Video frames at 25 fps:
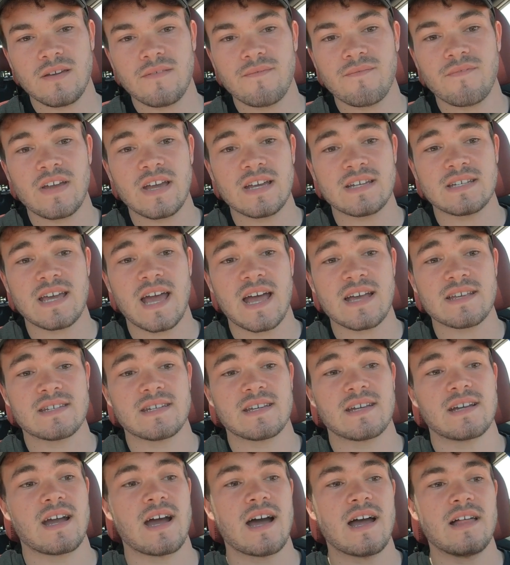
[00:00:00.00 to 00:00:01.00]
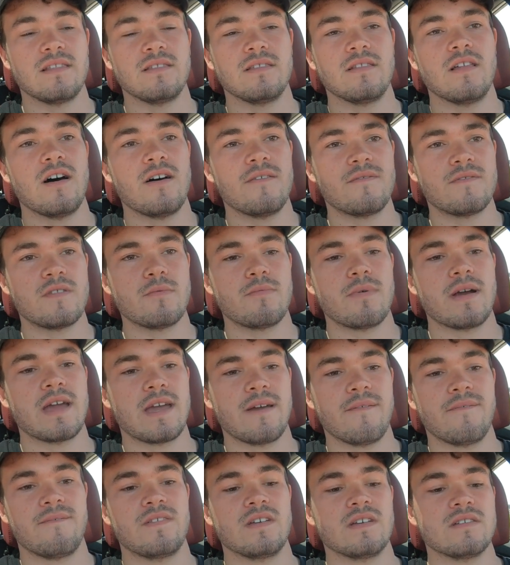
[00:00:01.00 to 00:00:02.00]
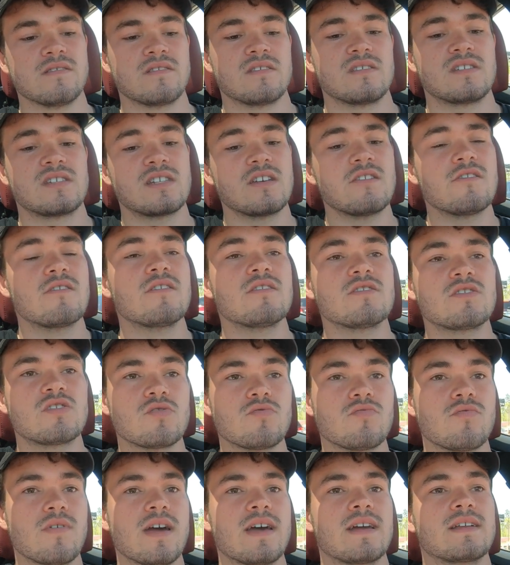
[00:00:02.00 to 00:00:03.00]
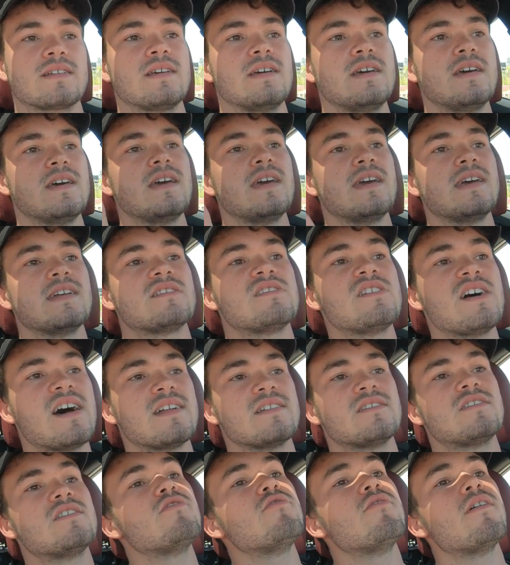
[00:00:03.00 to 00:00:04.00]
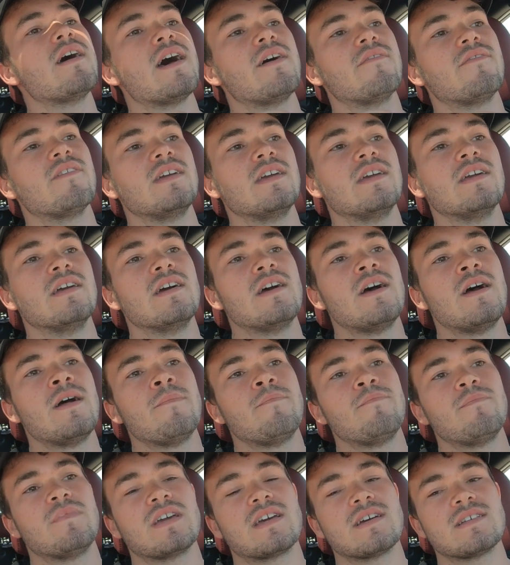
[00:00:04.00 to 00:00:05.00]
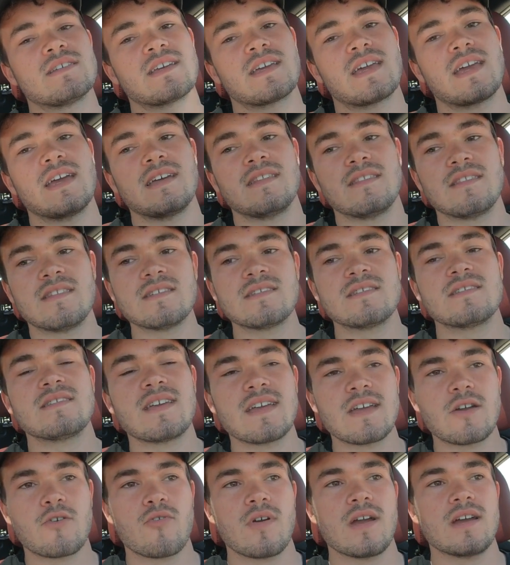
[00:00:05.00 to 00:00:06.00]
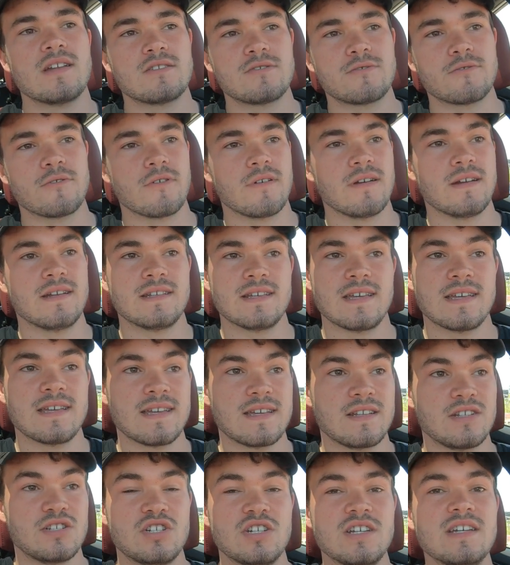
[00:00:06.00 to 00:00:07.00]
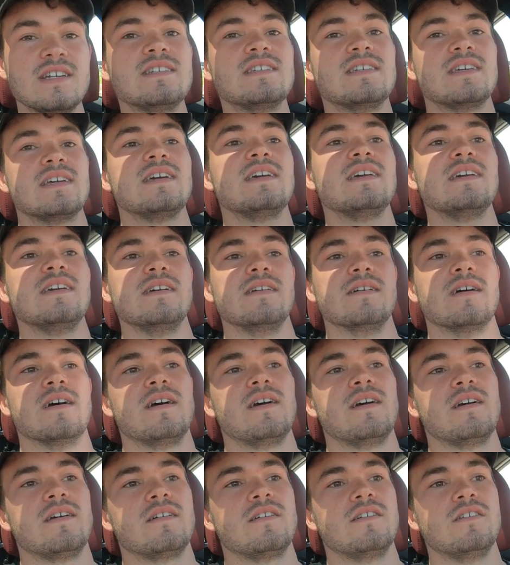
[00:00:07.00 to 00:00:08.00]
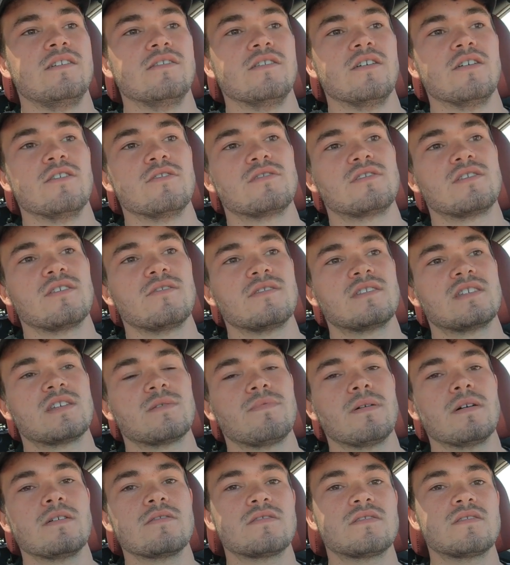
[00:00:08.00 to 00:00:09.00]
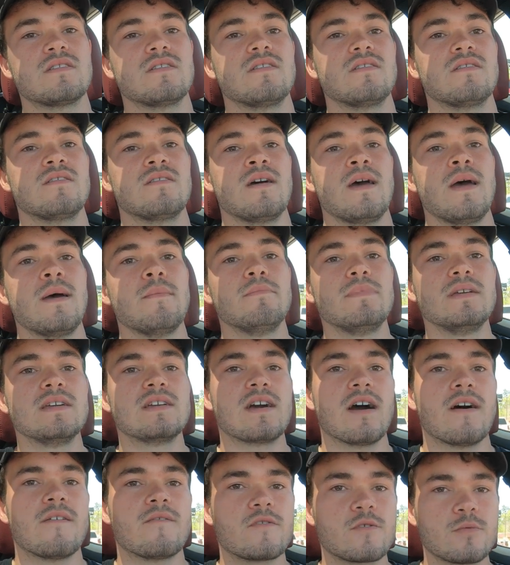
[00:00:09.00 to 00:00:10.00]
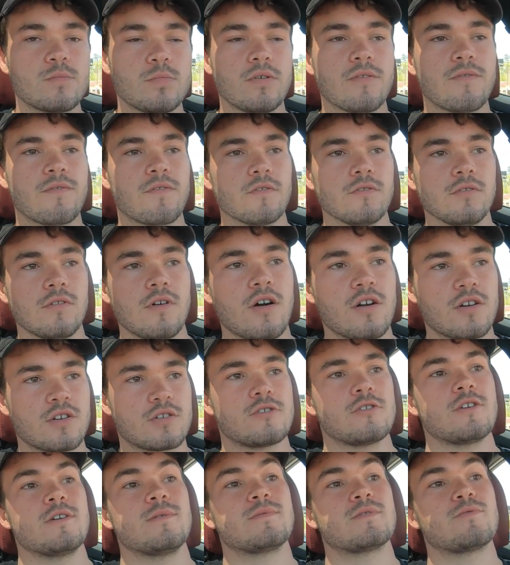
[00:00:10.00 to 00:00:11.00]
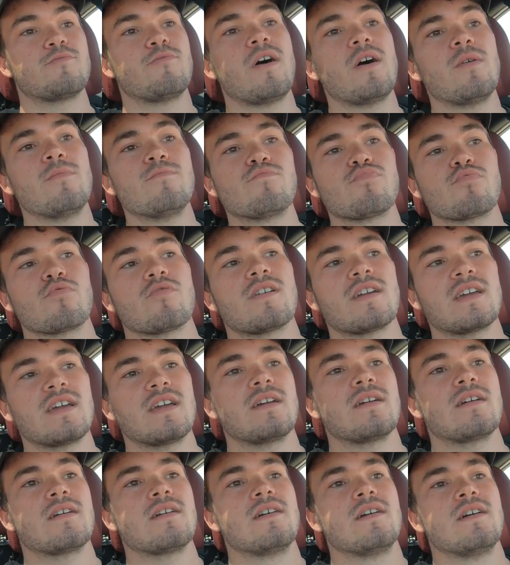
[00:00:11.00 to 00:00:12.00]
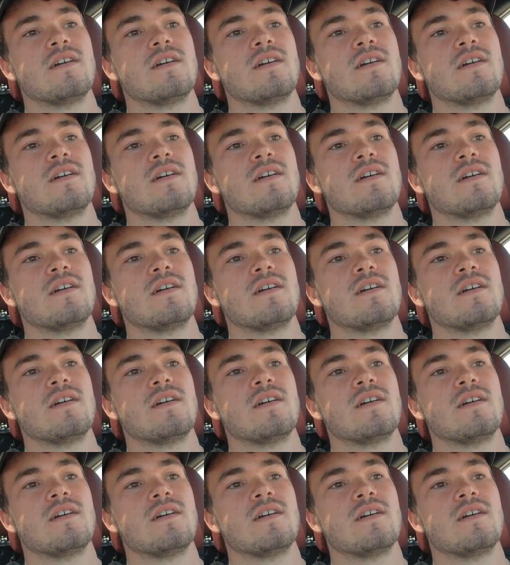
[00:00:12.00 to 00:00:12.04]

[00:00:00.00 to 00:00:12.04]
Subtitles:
fantastic. I love the way it feels. The steering is direct. It's not too heavy, because again, this is a Grand Tour. It is a GT, you know, so it's supposed to be comfortable for long trips while bringing